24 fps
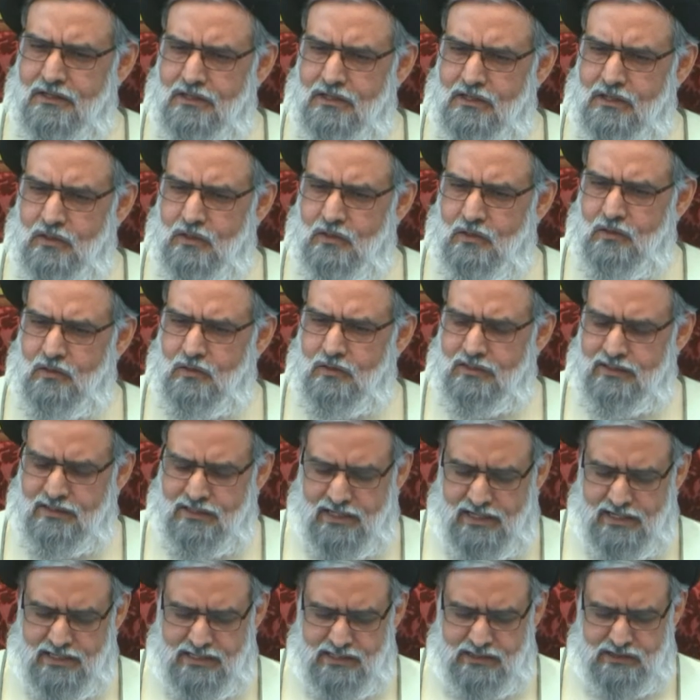you know,
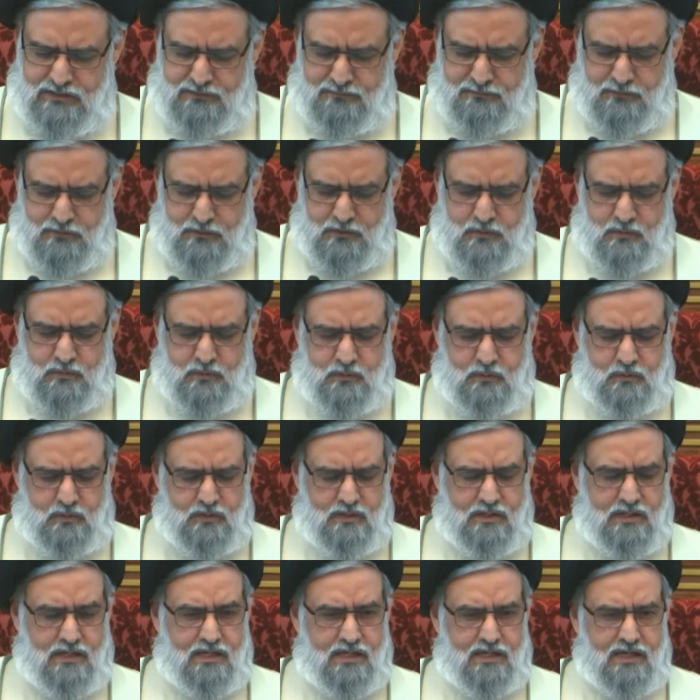guidance for you,
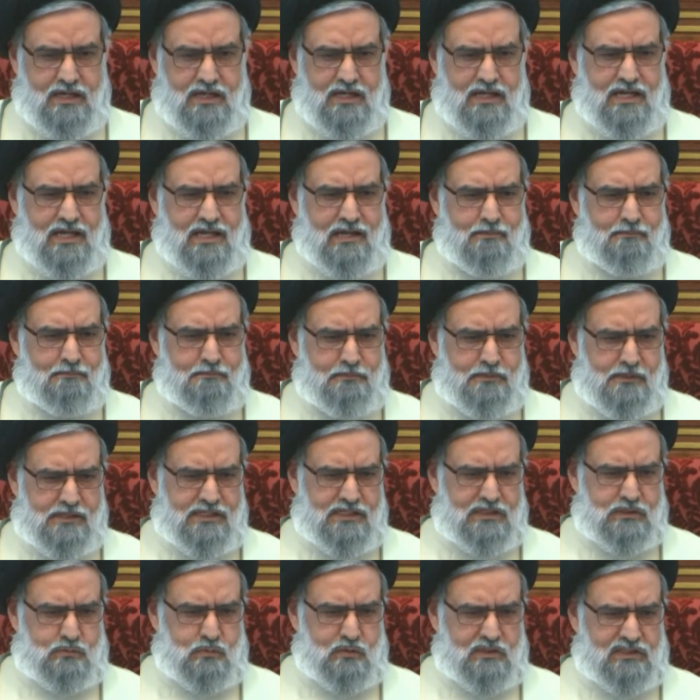and I'm
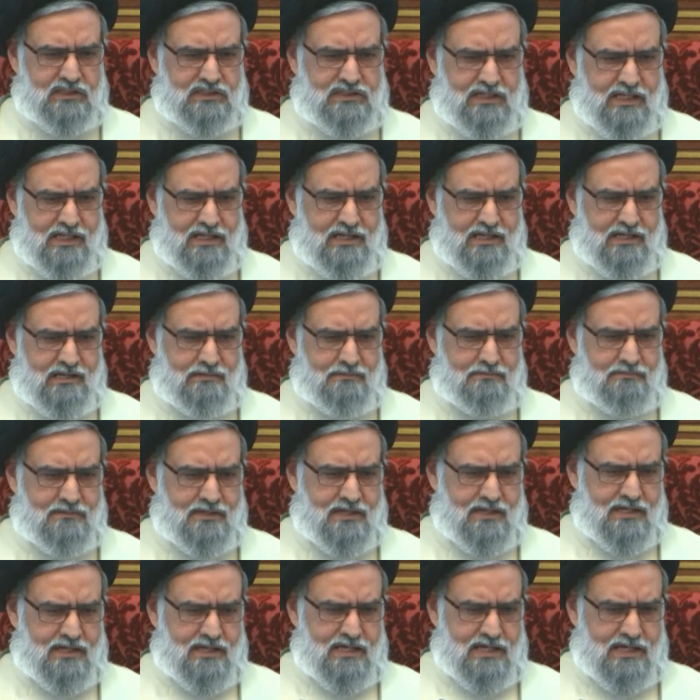pleased with Islam
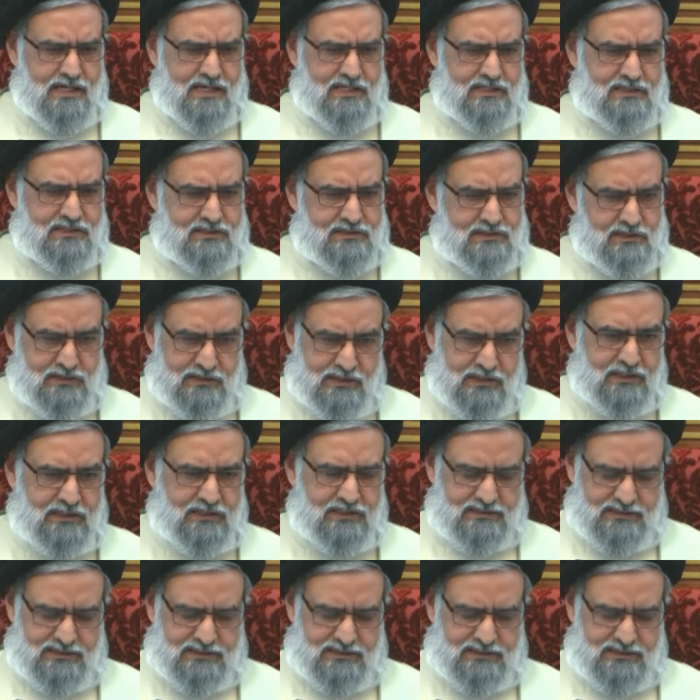as the deen.